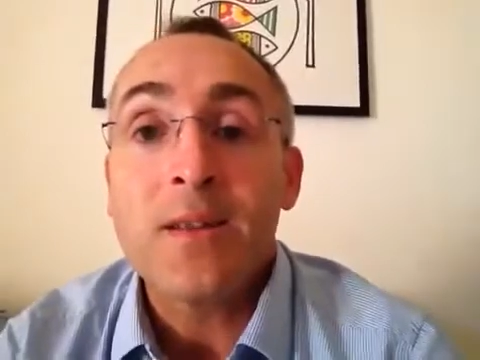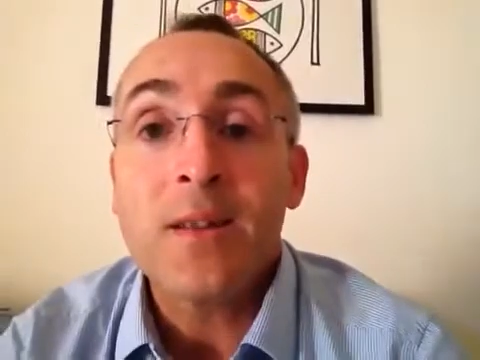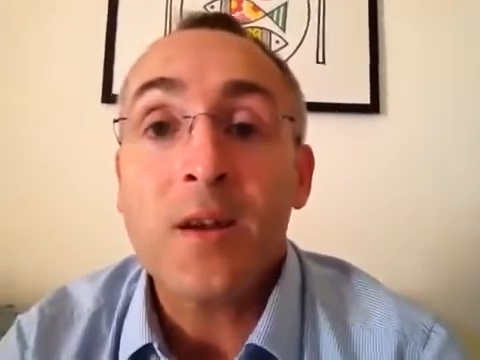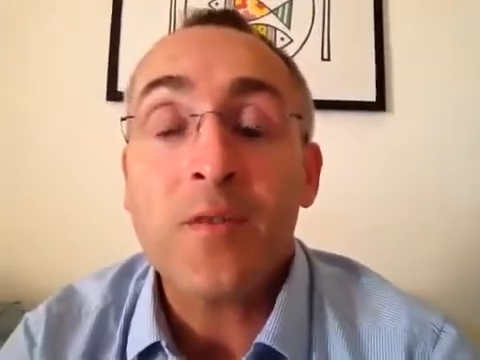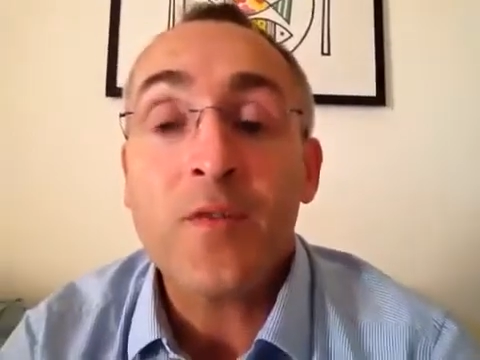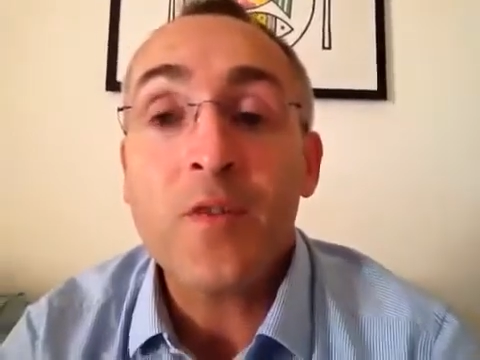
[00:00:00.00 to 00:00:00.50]

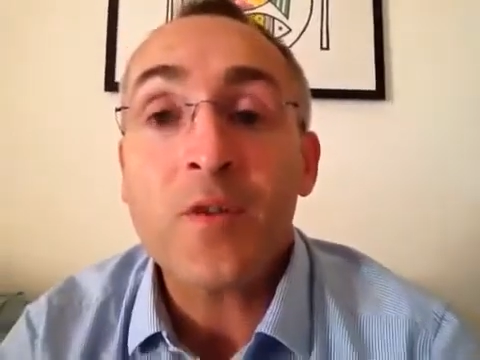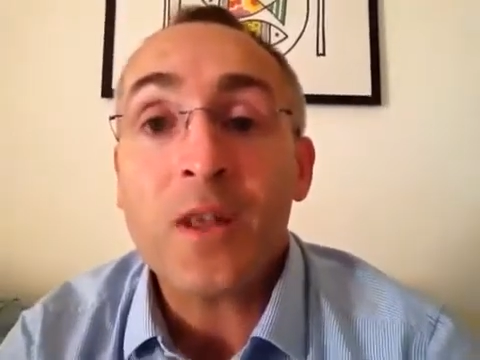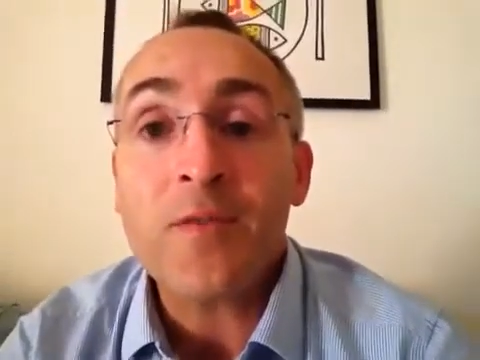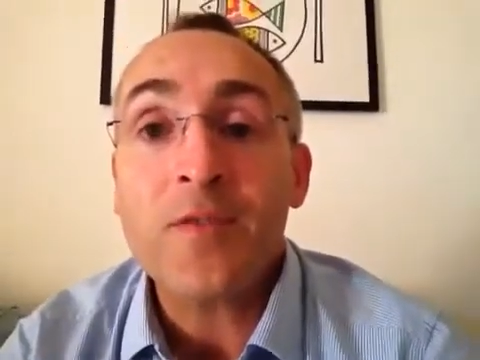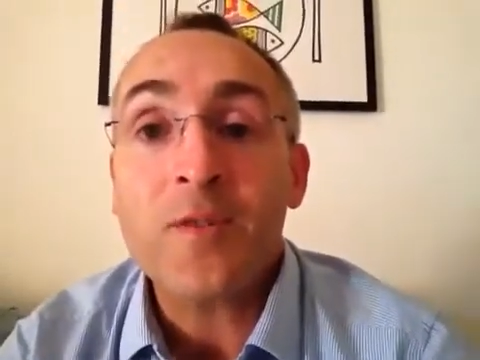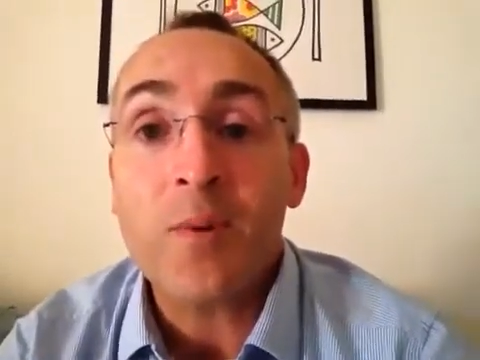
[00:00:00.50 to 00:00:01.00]
Now, if you've got
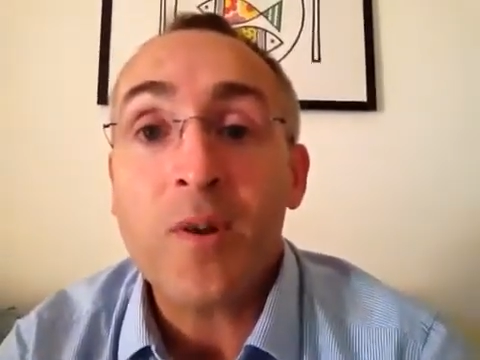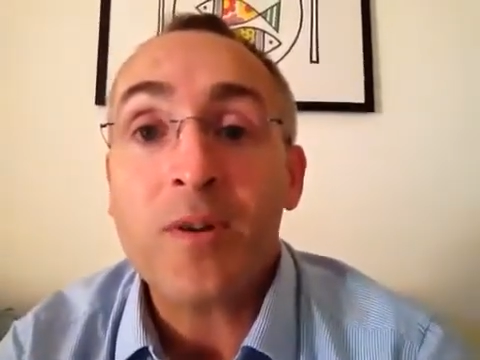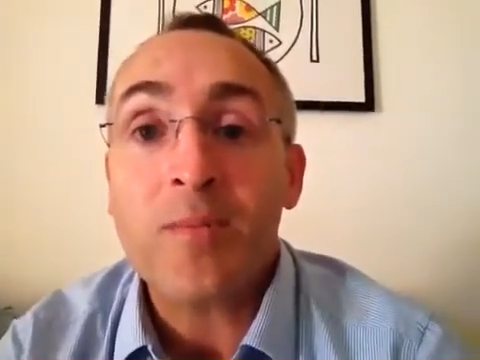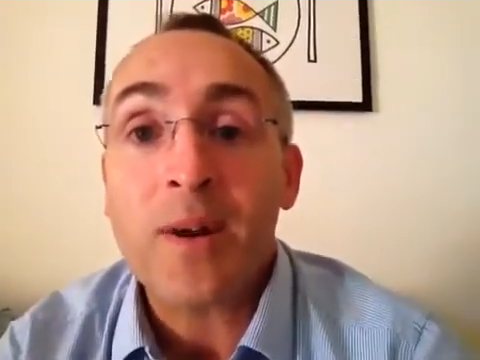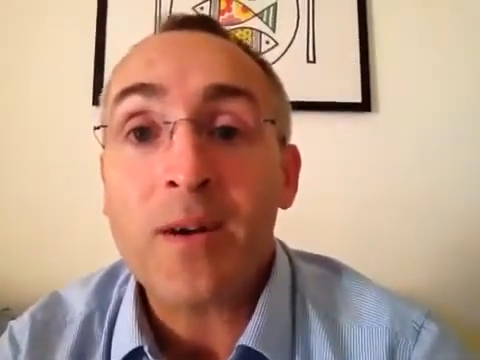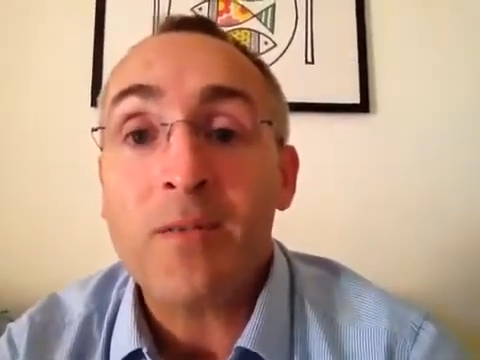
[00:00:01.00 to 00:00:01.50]
nothing to
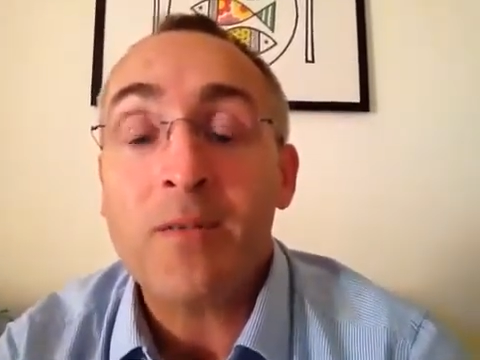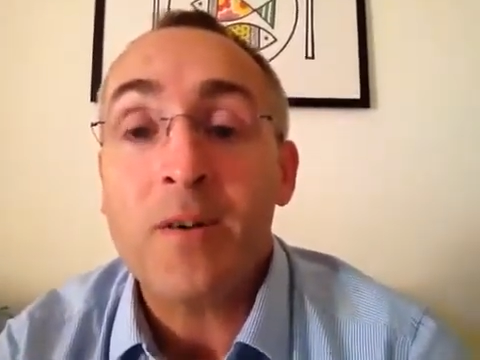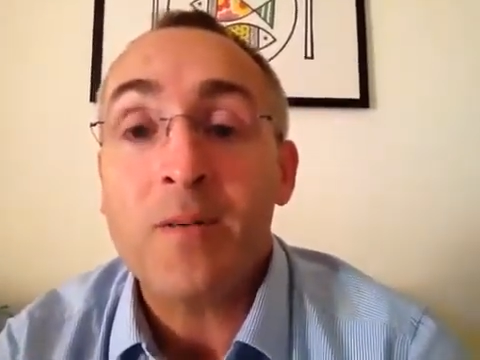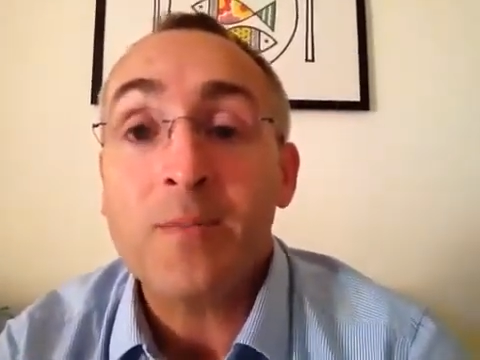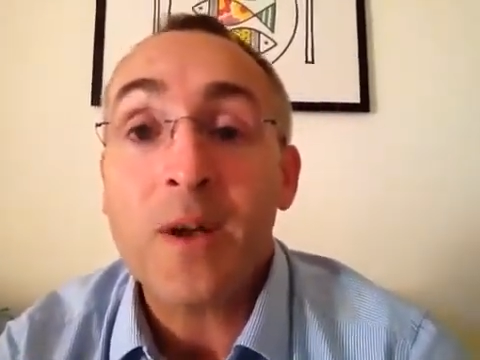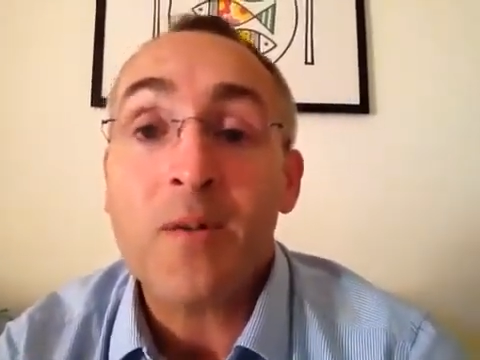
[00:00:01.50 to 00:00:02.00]
blog
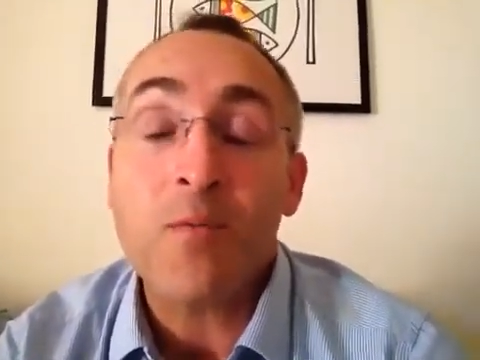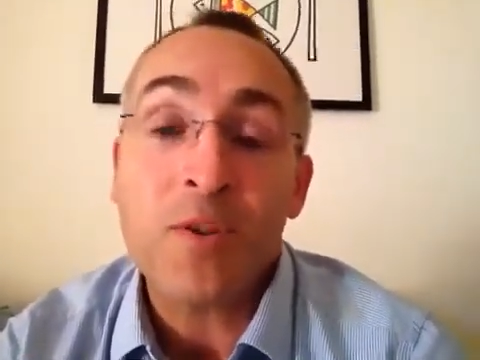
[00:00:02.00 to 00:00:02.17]
about,